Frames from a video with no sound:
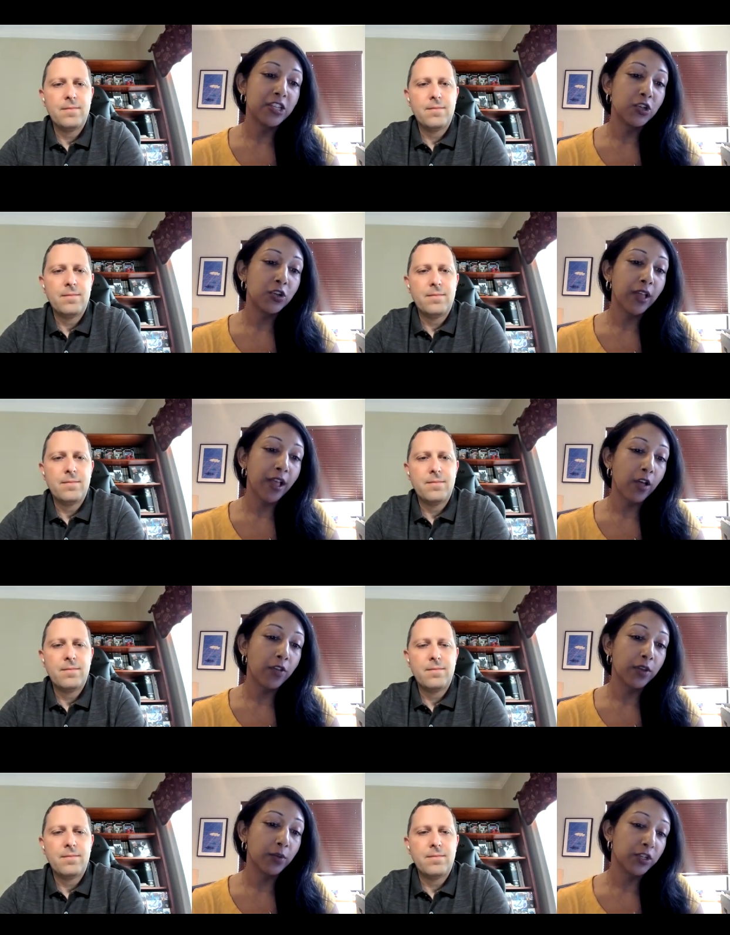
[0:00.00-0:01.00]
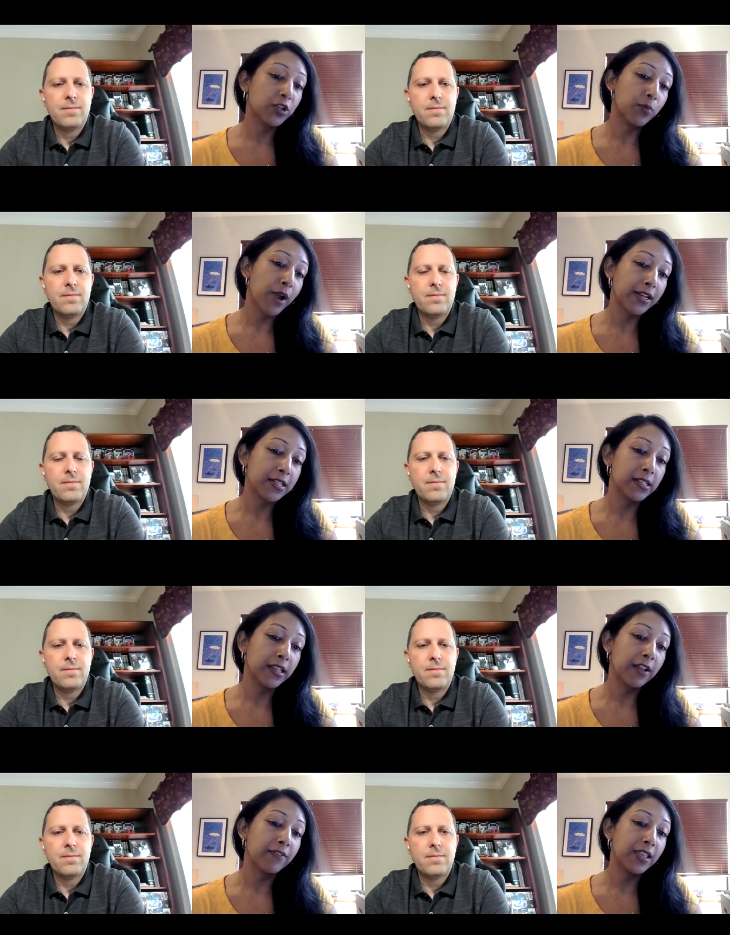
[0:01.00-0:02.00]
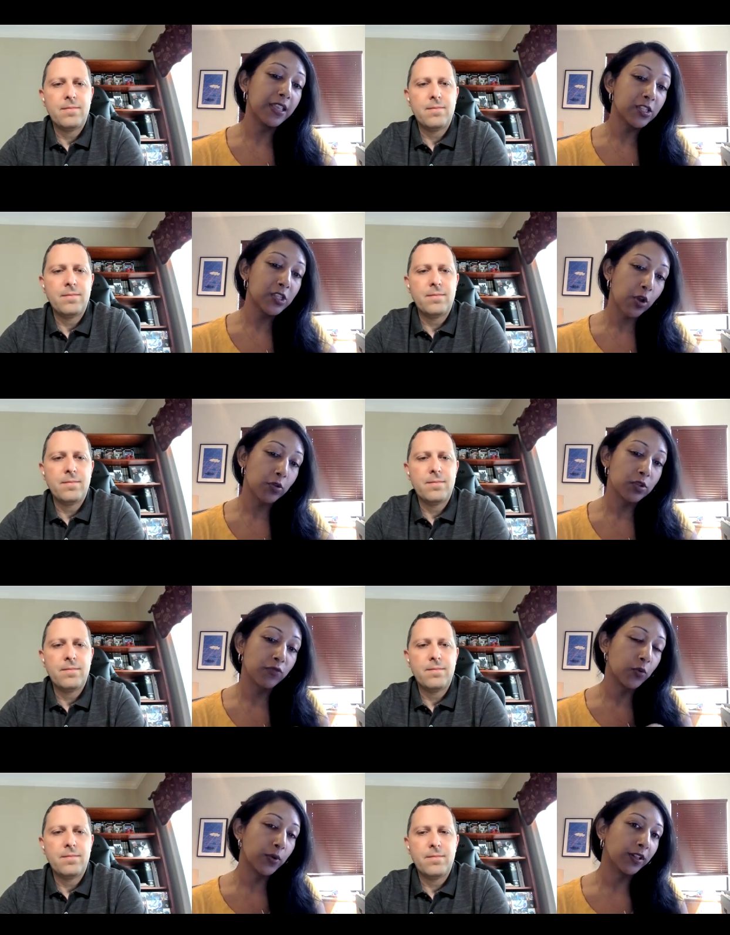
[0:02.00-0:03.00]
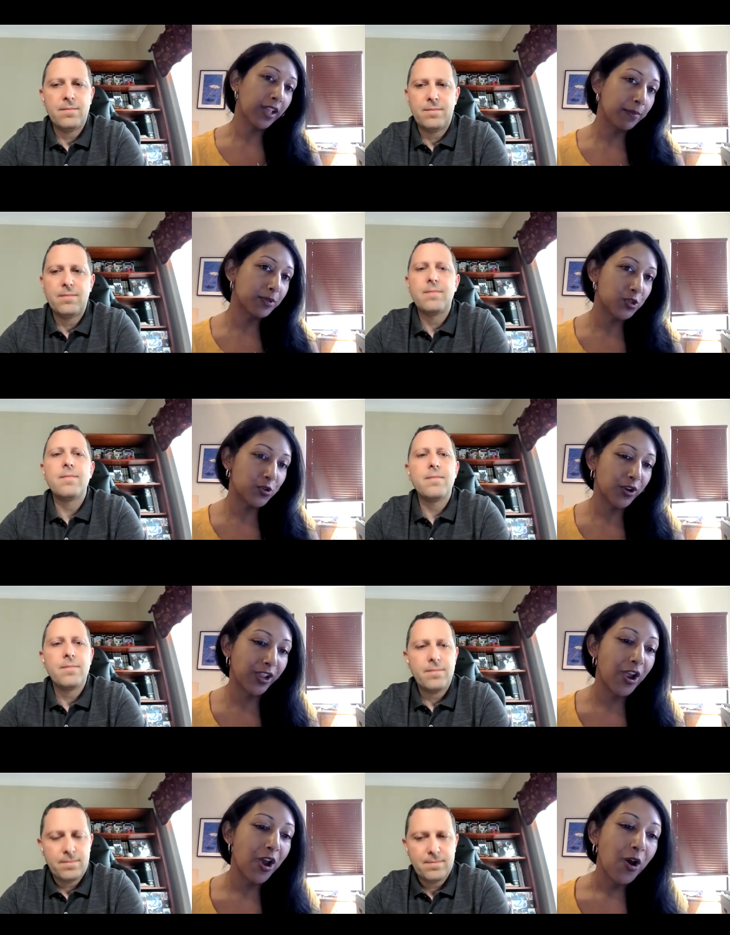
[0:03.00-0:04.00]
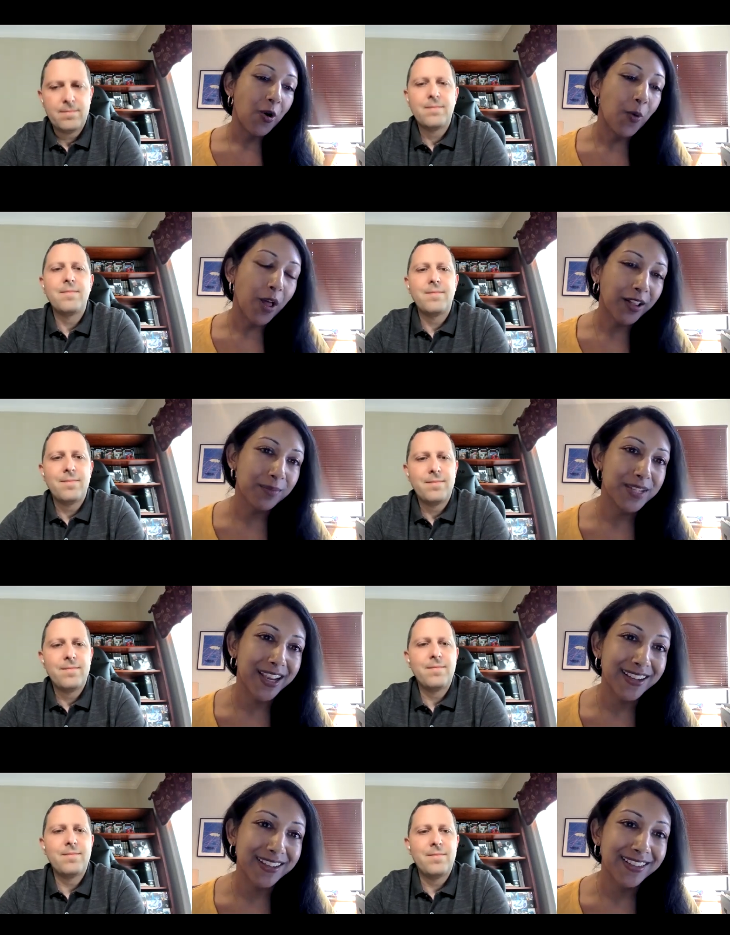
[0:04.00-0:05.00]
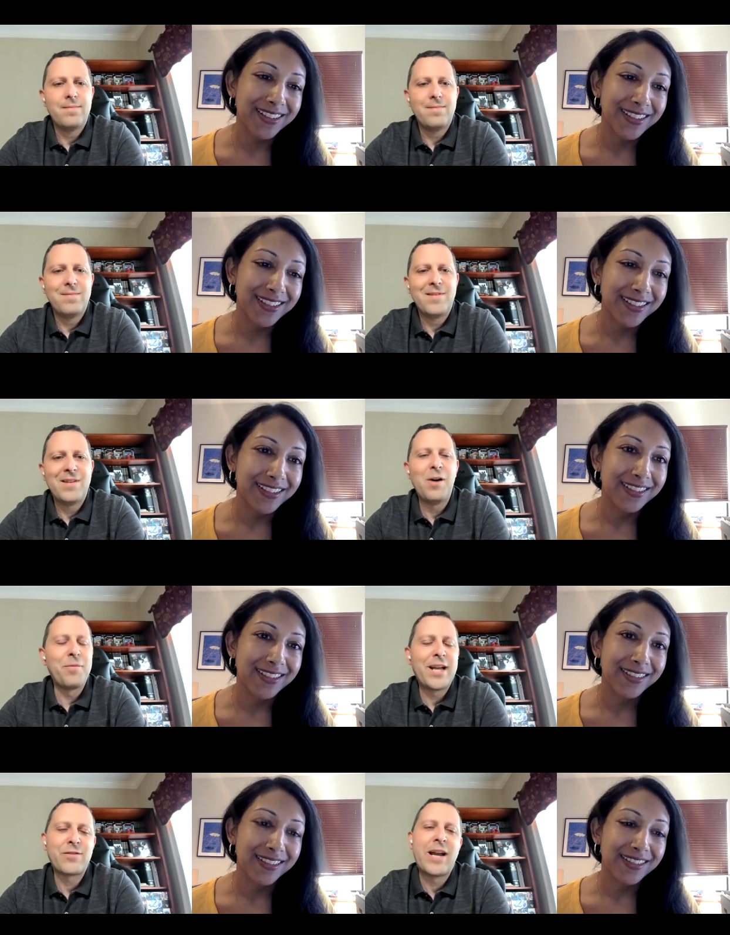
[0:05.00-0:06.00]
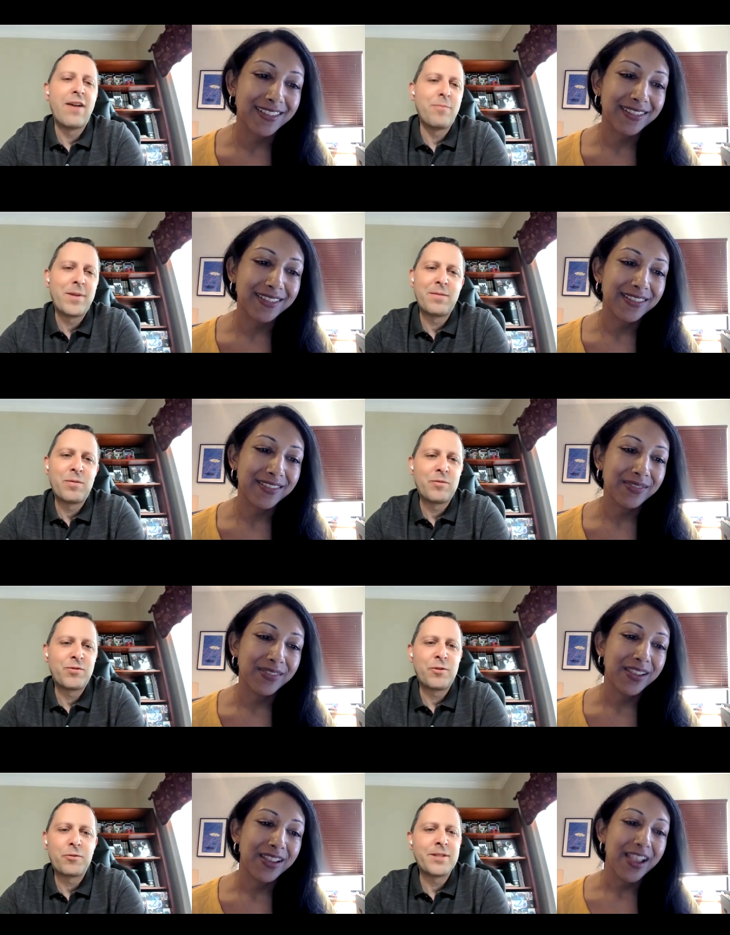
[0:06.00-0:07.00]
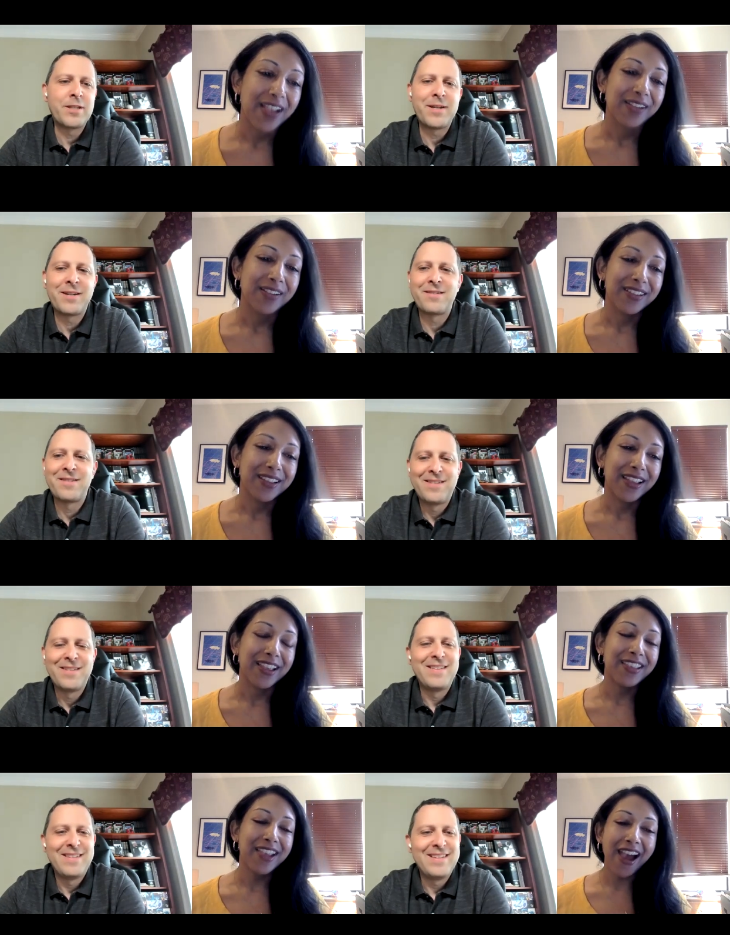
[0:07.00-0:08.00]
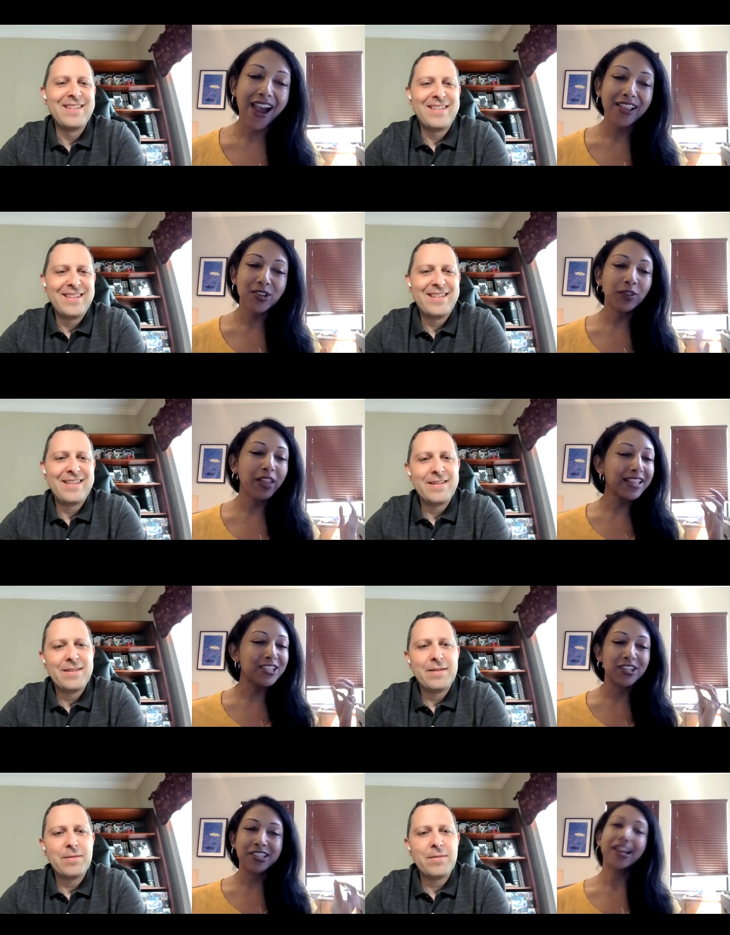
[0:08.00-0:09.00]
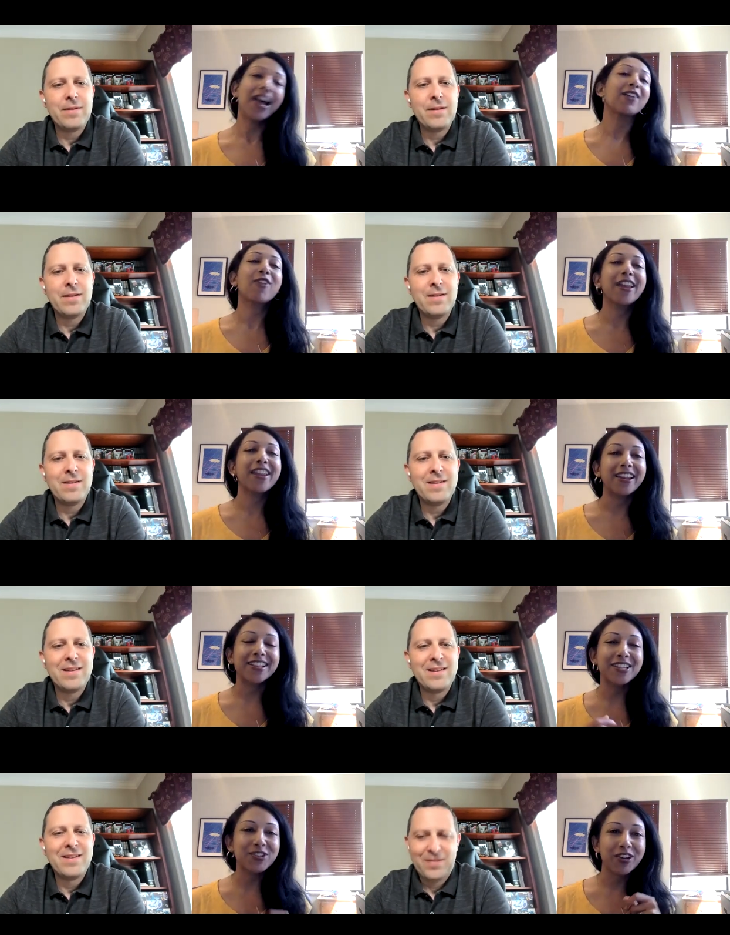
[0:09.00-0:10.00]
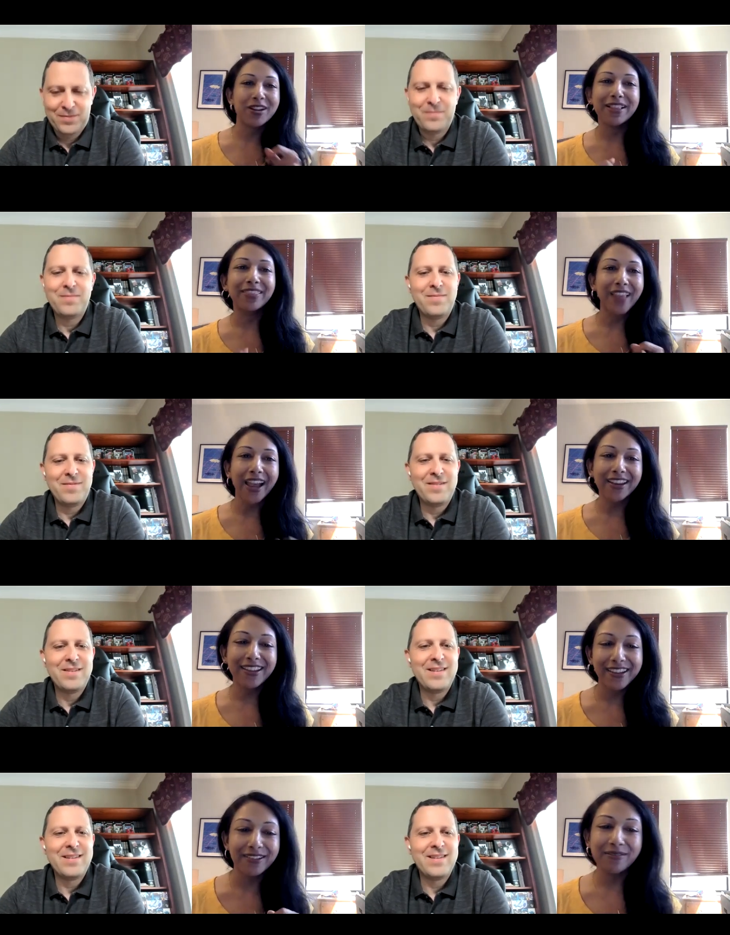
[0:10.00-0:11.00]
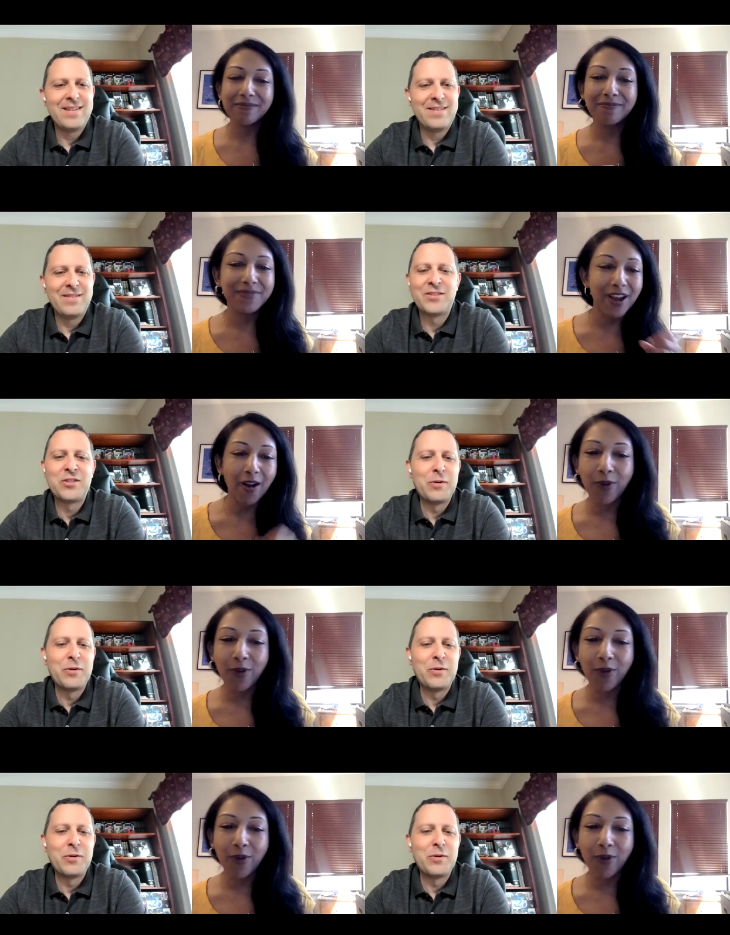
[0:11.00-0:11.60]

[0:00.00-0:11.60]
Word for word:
Speaker 1: Digital Health and Regional Practice Lead at the East Coast for Real Chemistry. Welcome, Dan.
Speaker 2: Oh, thanks for having me. so great to be here.
Speaker 1: Yeah, and so let's just dive right in because these are going to be lightning.
Speaker 2: Let's